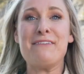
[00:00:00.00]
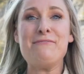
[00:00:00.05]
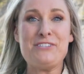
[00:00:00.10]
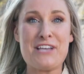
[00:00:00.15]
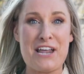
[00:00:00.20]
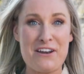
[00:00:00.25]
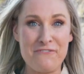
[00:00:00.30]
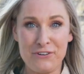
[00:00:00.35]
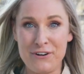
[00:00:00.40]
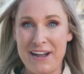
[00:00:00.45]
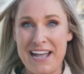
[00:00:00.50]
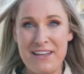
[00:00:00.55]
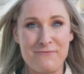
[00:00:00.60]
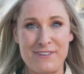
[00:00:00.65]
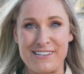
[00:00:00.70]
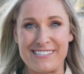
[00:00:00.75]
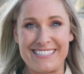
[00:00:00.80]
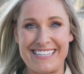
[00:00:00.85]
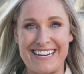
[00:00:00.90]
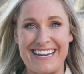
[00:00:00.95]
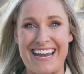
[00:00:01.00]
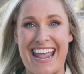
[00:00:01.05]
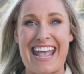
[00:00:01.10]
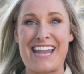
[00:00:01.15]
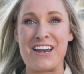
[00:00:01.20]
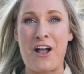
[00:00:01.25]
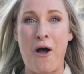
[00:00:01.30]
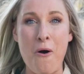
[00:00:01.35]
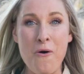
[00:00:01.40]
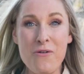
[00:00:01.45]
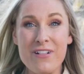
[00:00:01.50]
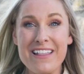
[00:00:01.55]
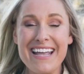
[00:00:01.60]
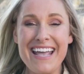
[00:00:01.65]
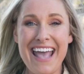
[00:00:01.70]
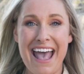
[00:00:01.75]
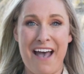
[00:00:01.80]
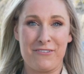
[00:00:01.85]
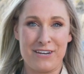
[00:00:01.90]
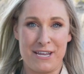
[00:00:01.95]
Jennifer Ann Wilson in Oakland
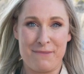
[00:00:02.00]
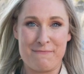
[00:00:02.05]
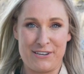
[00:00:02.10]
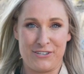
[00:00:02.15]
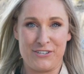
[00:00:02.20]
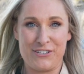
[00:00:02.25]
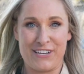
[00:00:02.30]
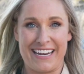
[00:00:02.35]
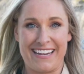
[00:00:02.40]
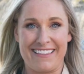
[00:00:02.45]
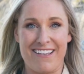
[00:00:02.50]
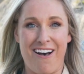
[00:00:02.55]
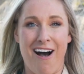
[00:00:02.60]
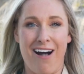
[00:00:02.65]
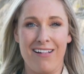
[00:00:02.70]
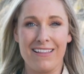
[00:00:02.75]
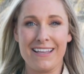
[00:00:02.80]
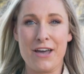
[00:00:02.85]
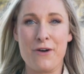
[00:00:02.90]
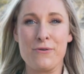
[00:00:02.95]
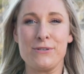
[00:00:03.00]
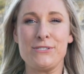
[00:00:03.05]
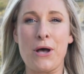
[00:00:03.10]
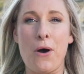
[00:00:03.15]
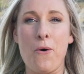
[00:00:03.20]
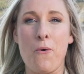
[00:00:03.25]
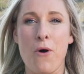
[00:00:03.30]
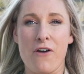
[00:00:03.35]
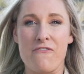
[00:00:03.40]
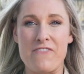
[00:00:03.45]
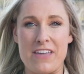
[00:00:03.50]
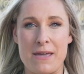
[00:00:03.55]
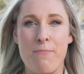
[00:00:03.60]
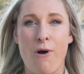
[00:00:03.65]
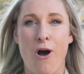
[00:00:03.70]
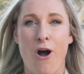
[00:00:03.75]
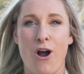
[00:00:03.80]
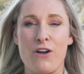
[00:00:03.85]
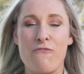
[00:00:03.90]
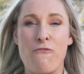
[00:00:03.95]
County, Michigan at the Holly Oaks ORV
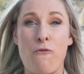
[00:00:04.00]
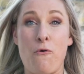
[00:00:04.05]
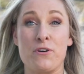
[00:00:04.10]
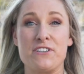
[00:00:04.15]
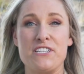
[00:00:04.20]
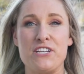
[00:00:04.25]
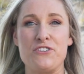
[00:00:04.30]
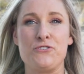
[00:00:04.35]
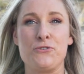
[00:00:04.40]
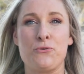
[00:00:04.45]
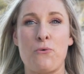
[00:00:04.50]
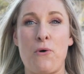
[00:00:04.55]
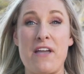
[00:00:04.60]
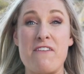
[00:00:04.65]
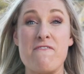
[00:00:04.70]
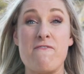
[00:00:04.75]
Park for Detroit